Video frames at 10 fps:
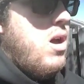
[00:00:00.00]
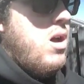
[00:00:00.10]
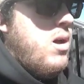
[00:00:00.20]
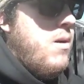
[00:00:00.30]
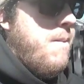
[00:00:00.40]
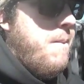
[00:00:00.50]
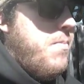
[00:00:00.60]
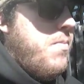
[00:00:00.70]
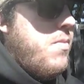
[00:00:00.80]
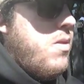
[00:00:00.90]
um,
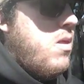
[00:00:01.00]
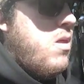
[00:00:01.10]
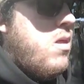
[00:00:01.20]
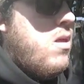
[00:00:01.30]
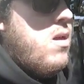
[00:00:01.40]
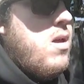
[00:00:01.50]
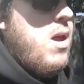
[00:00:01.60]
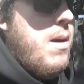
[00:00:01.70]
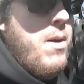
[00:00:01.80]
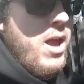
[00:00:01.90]

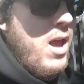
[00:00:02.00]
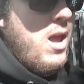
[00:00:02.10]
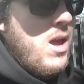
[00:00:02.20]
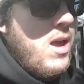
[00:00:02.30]
I might,